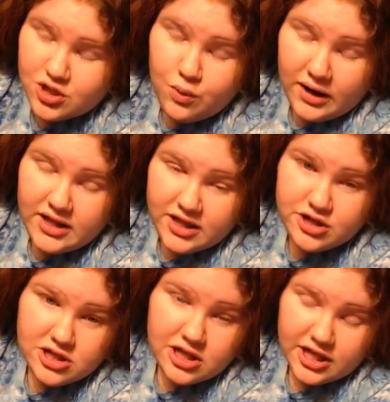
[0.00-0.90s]
quite
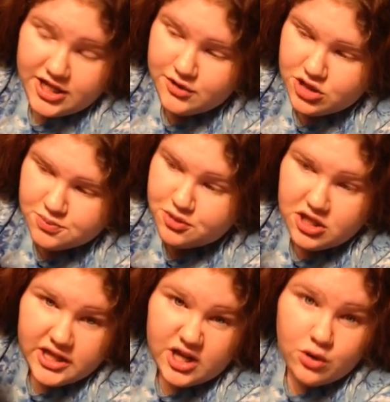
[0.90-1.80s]
literally like you just put
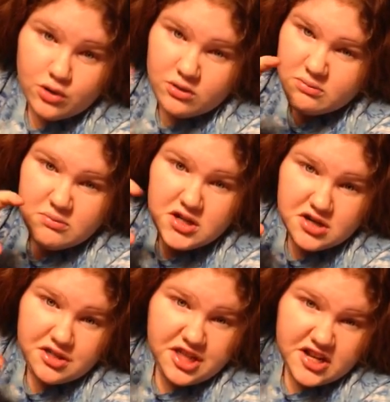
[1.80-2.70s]
like a whole
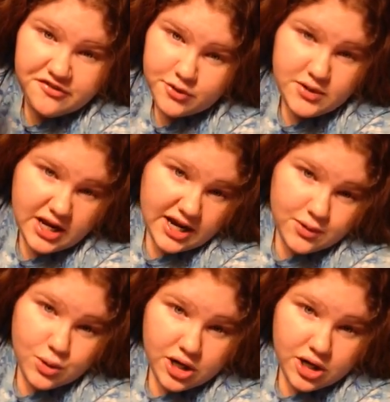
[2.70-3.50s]
little thing of food dye in